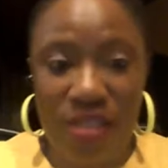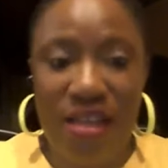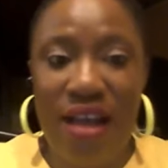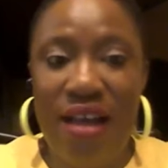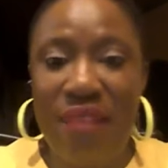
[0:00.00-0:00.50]

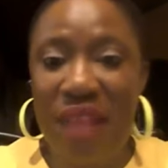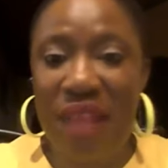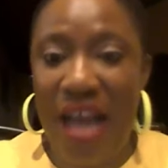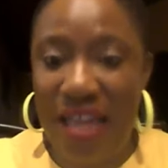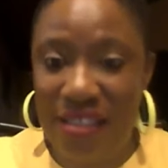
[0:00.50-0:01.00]

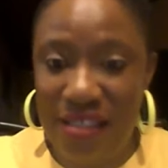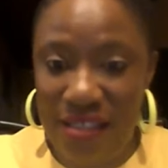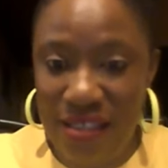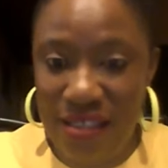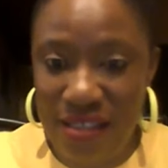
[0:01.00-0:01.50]
heart
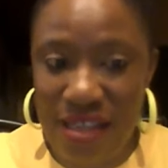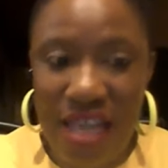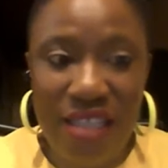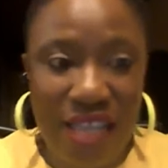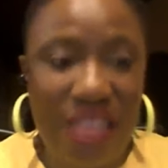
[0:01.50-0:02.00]
disease,
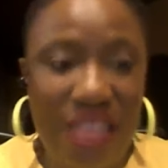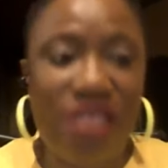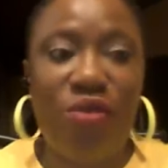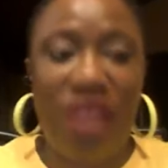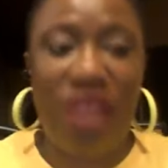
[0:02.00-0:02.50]
just so
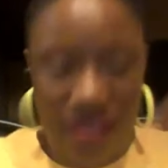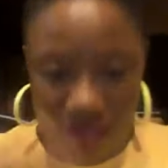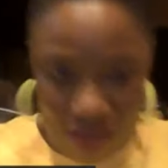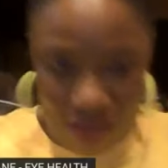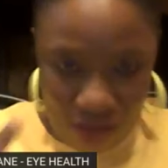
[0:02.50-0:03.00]
that
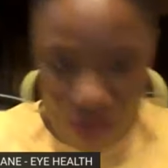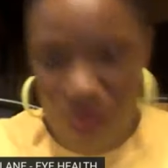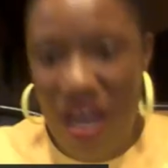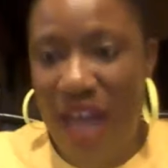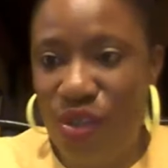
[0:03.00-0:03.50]
we
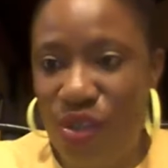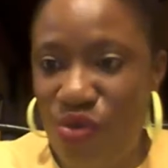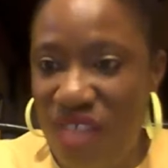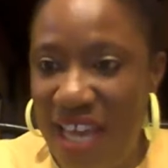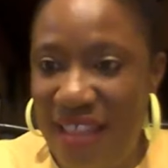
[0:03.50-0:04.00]
are
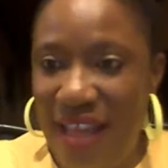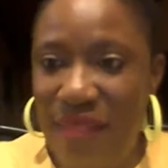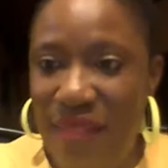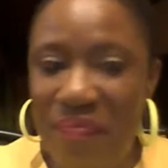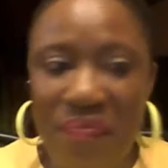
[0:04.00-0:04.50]
together.
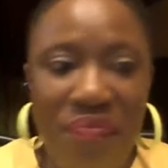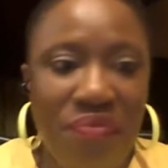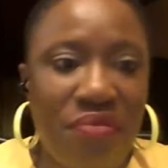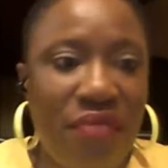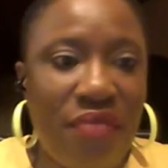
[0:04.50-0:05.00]

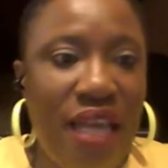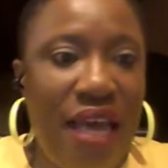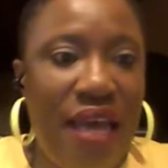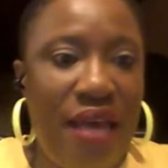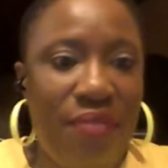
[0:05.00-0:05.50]

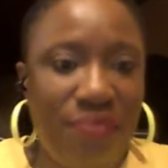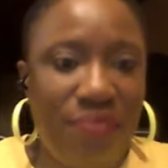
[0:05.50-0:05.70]
Um